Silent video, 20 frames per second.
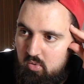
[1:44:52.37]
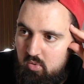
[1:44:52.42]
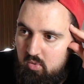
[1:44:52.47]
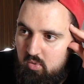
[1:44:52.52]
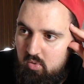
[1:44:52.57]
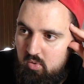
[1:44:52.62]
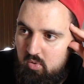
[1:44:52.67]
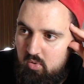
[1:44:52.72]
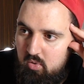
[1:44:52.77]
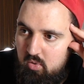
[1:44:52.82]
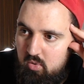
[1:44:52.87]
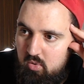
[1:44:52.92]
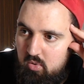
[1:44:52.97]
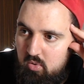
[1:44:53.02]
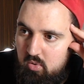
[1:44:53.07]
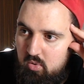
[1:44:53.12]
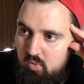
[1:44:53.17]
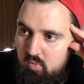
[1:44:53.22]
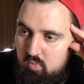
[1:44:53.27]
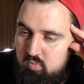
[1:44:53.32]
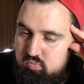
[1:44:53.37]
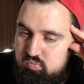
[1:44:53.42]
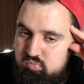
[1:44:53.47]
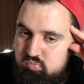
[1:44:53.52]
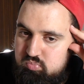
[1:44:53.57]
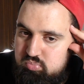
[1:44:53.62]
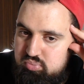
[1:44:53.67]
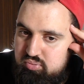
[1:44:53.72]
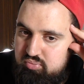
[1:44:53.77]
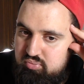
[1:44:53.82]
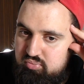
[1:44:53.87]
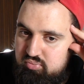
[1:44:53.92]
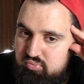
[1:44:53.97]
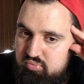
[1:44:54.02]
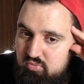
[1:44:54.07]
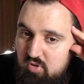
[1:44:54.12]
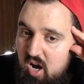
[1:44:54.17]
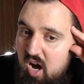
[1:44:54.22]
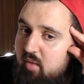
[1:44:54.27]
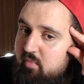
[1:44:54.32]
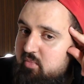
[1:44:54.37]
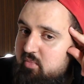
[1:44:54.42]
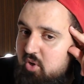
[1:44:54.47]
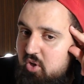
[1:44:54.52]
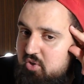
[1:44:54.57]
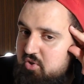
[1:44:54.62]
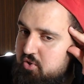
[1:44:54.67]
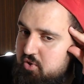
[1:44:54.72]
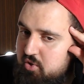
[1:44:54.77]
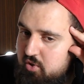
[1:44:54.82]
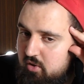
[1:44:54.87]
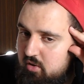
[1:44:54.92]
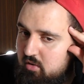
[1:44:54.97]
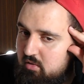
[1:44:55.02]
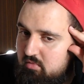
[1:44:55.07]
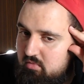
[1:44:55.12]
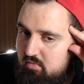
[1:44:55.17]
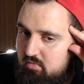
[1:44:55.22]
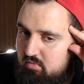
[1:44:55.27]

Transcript: Uh, I'm not sure.